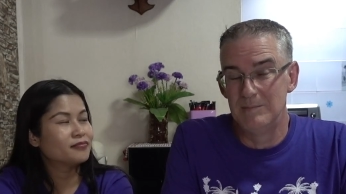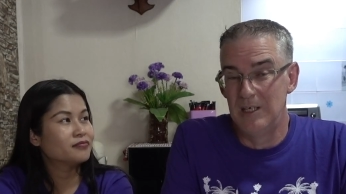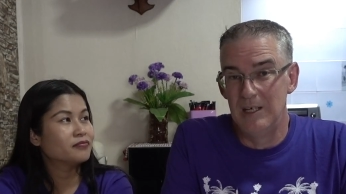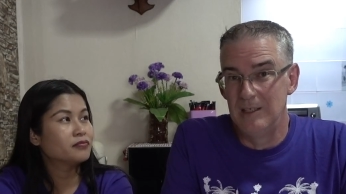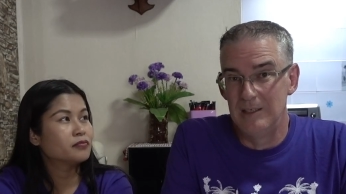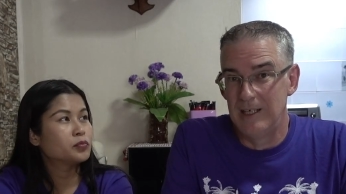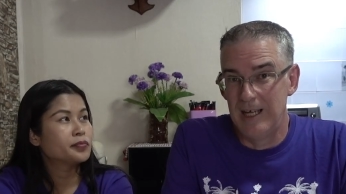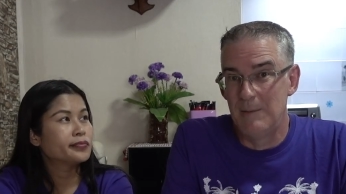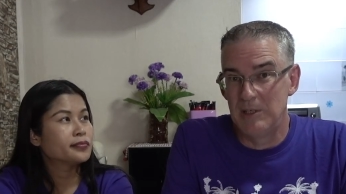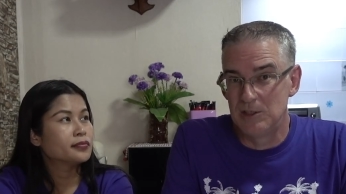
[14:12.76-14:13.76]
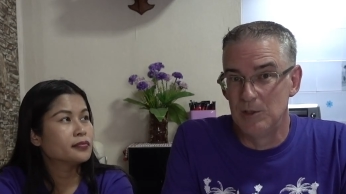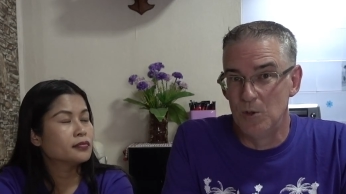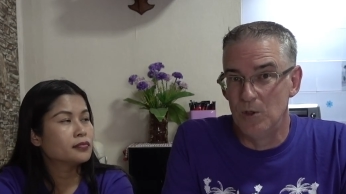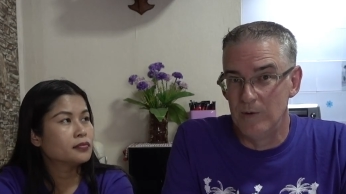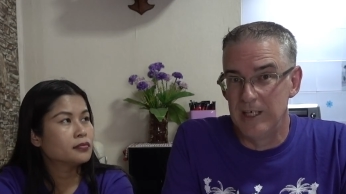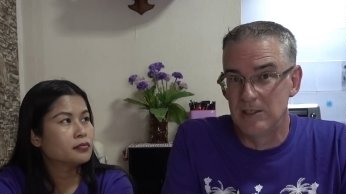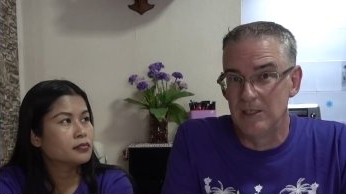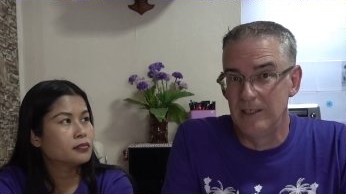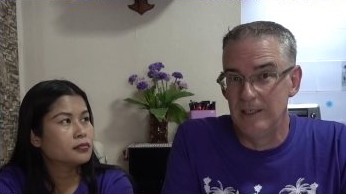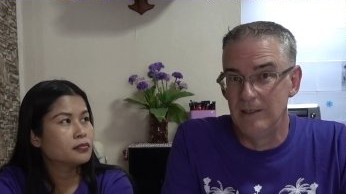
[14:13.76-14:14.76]
Speaker 1: by how much support we
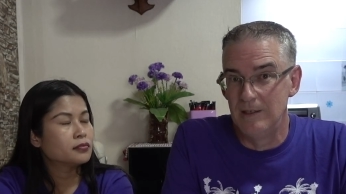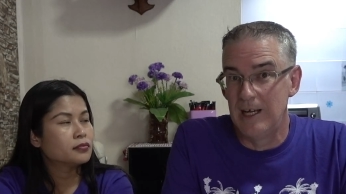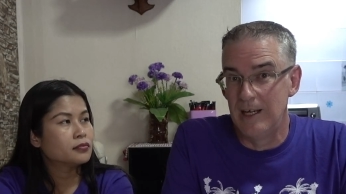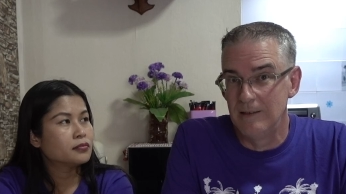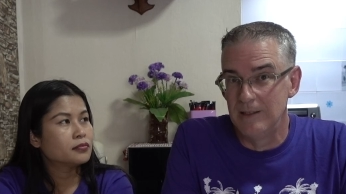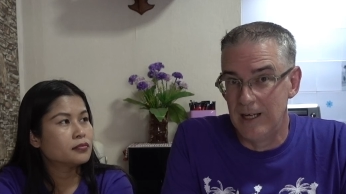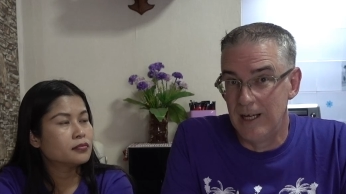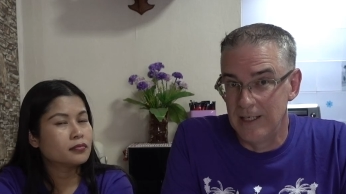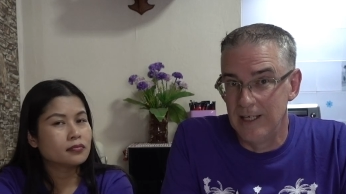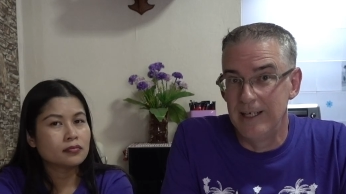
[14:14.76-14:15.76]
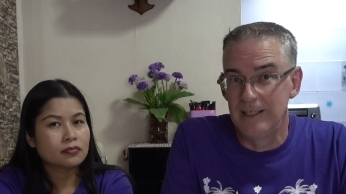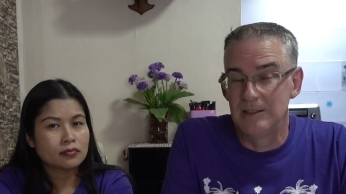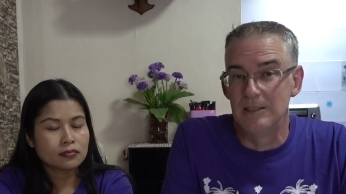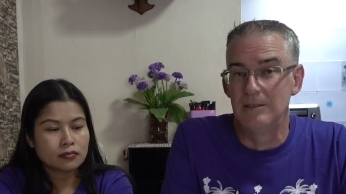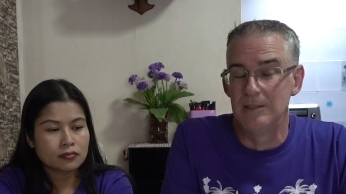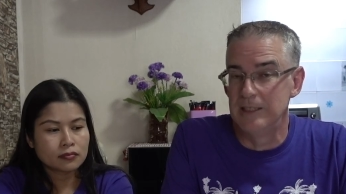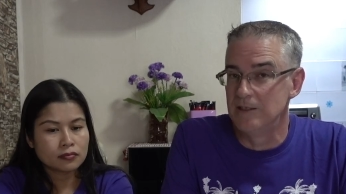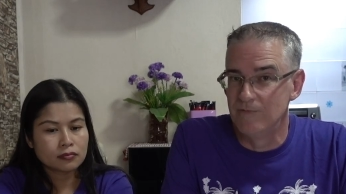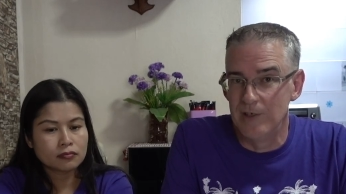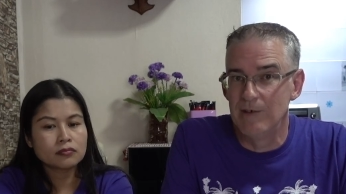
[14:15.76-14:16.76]
actually are, uh, are getting. So
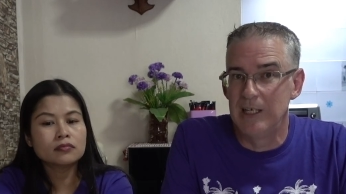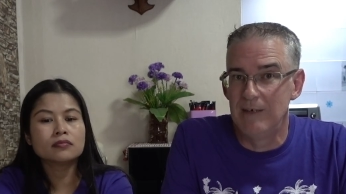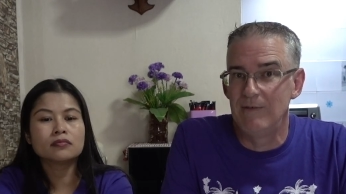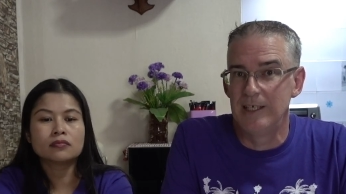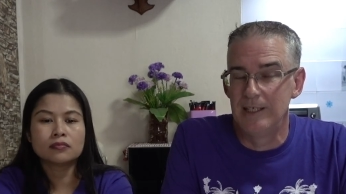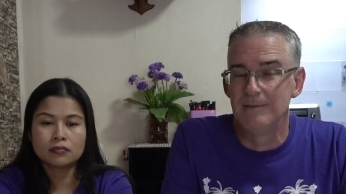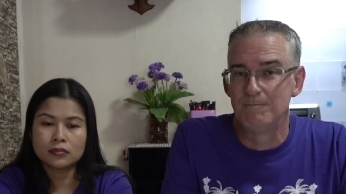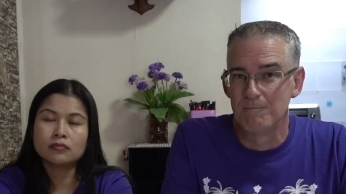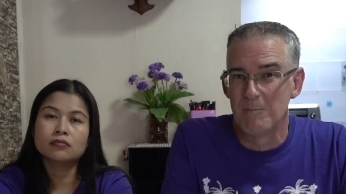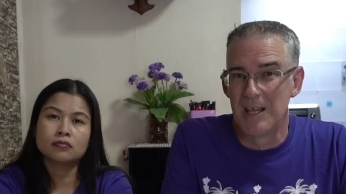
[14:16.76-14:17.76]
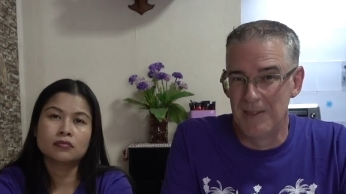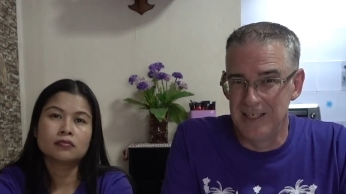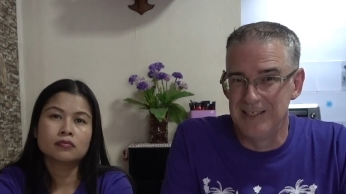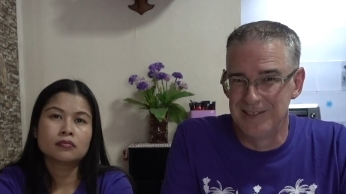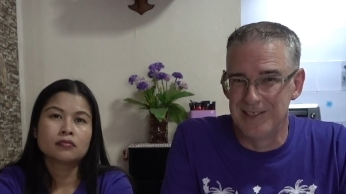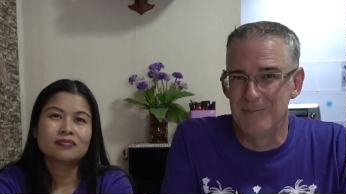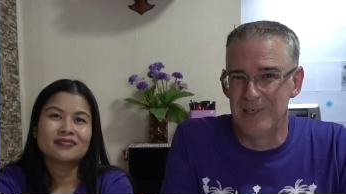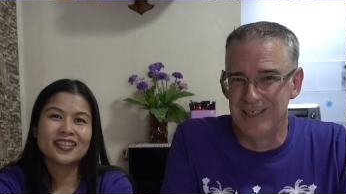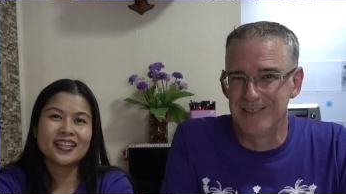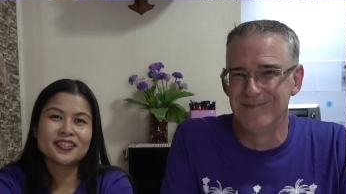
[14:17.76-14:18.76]
it's very mm-hmm. lovely. Mm-hmm. Thank you so
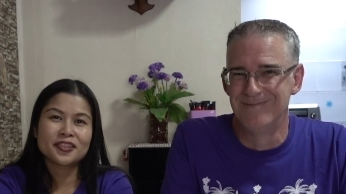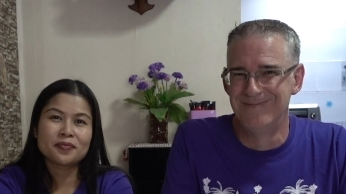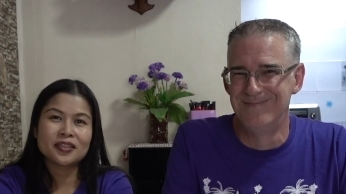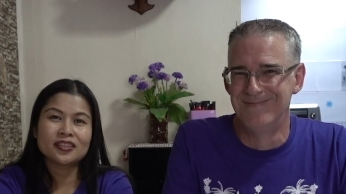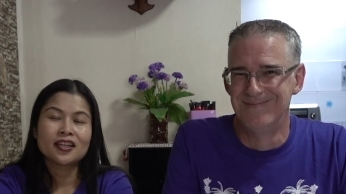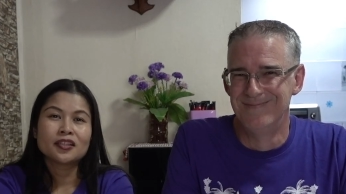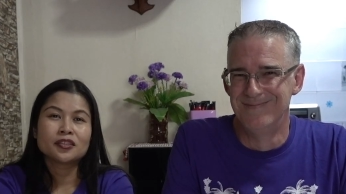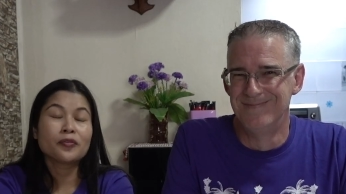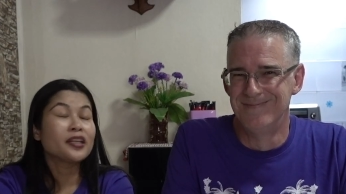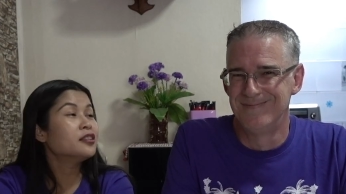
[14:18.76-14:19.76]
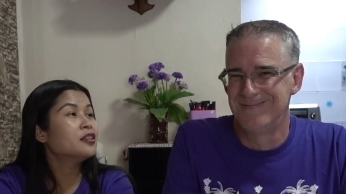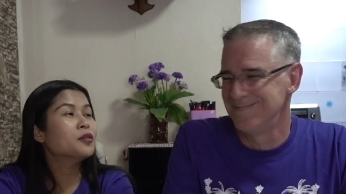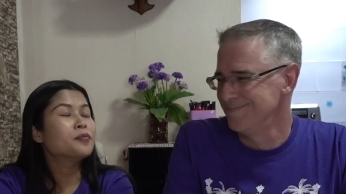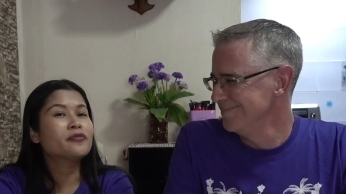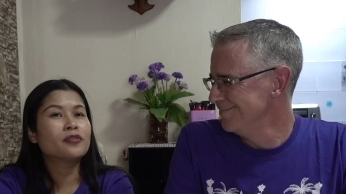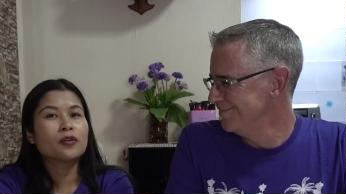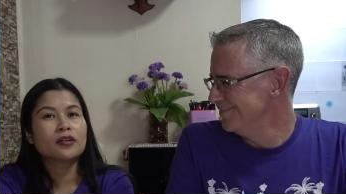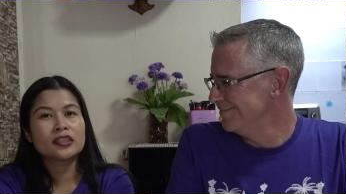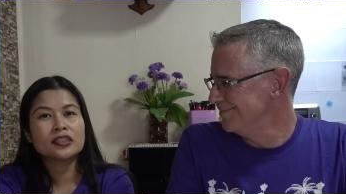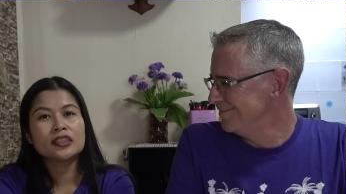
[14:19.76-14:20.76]
much. Thank
Speaker 2: you so much. So we didn't know
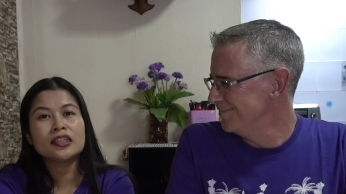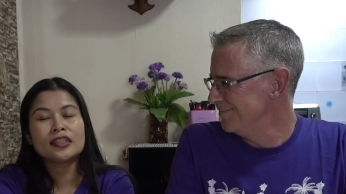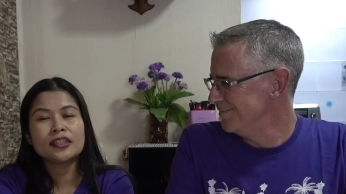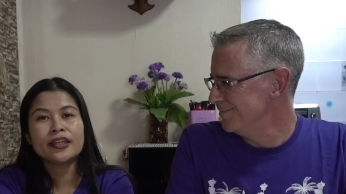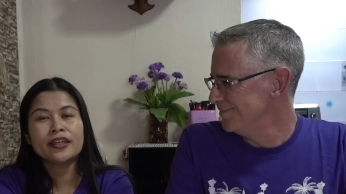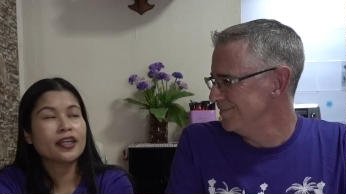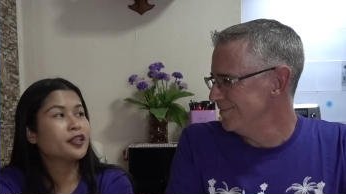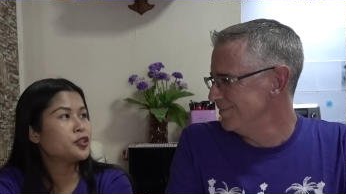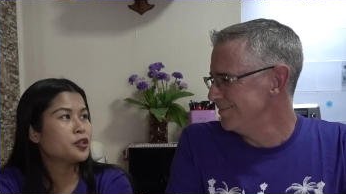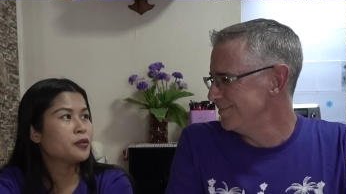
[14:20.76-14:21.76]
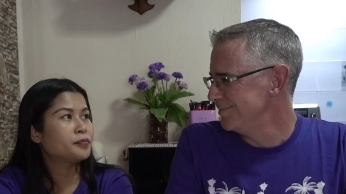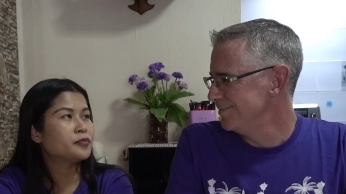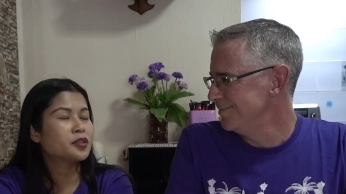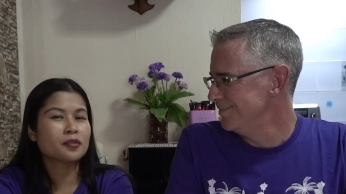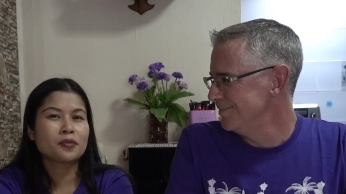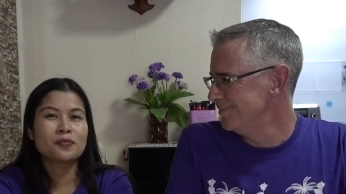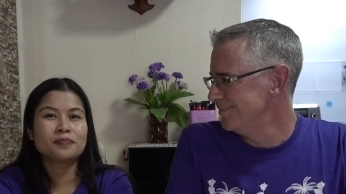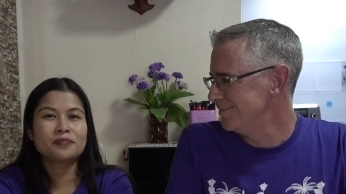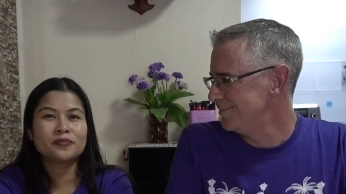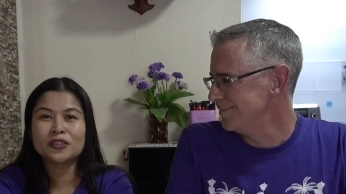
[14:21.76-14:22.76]
before the, he he get a job. So
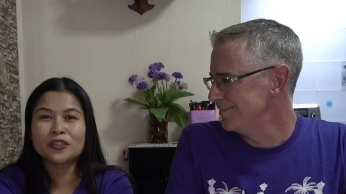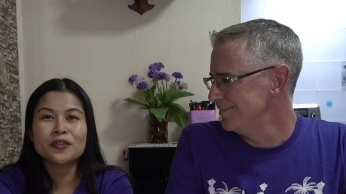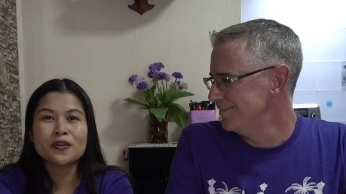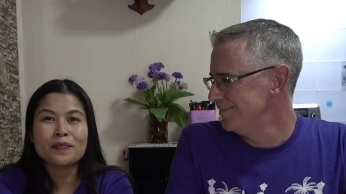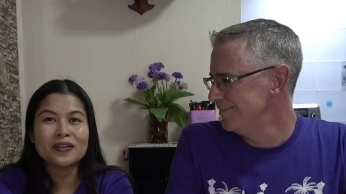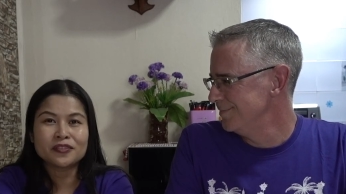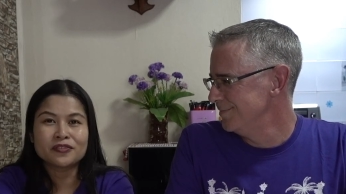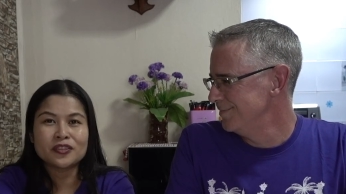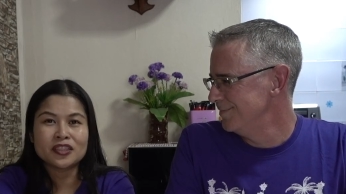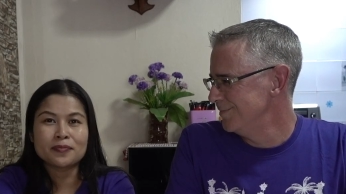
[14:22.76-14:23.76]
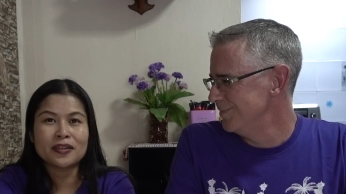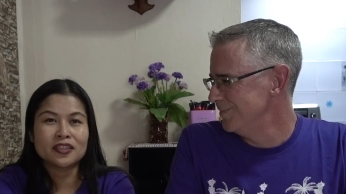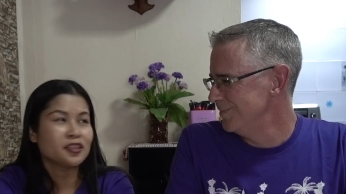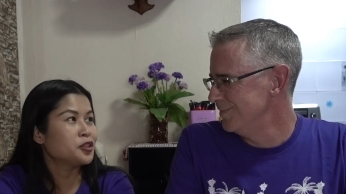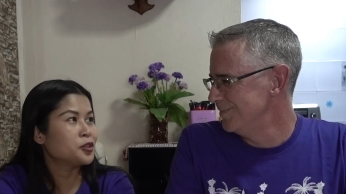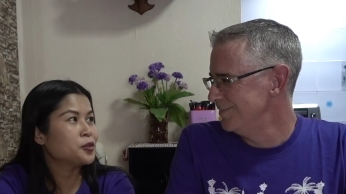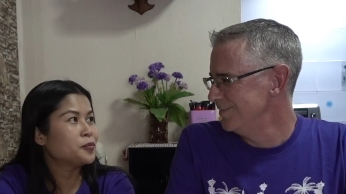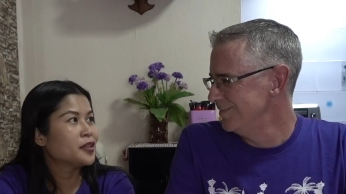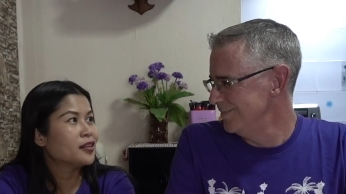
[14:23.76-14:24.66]
we don't know about the future about the YouTube